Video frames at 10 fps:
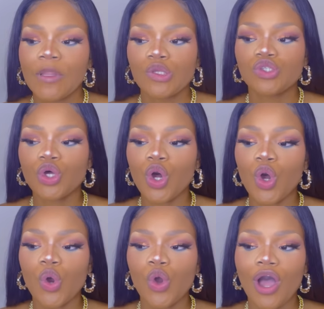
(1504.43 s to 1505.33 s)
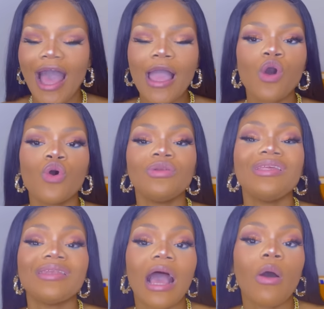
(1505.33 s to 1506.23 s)
So I
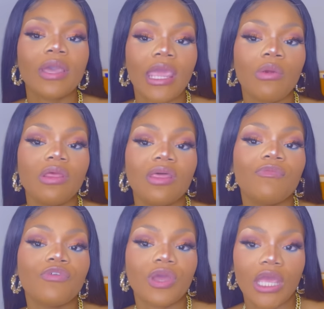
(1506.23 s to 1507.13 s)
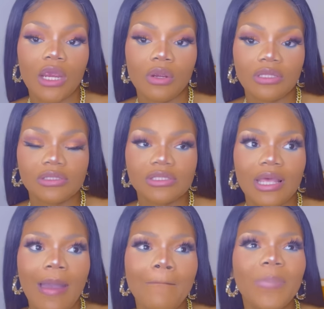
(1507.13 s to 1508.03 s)
only now carry them for errands.
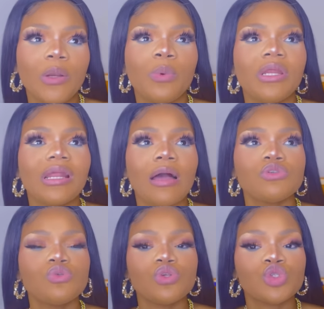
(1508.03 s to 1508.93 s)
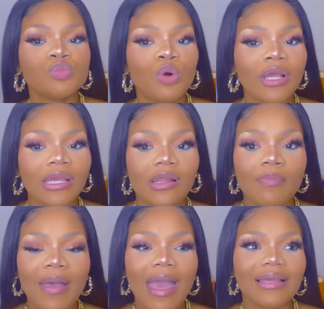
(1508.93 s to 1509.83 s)
But when it comes to the smaller inner
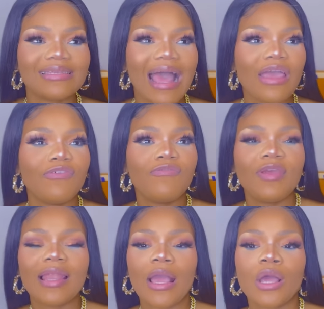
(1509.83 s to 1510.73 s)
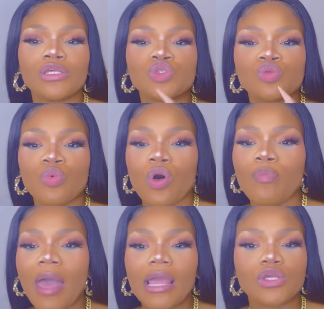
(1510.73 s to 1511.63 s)
bags, I feel like a small
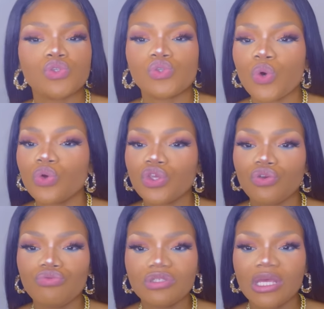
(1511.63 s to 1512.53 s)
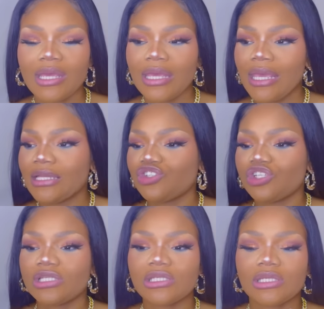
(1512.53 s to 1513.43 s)
bag is so cute. It
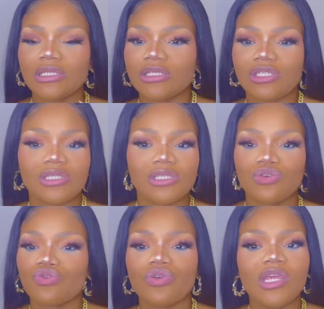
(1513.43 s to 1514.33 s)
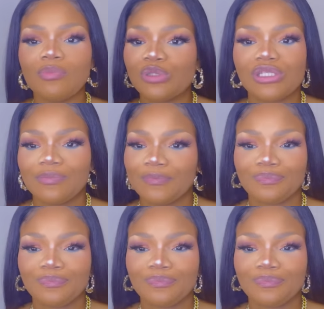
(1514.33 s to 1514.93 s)
just screams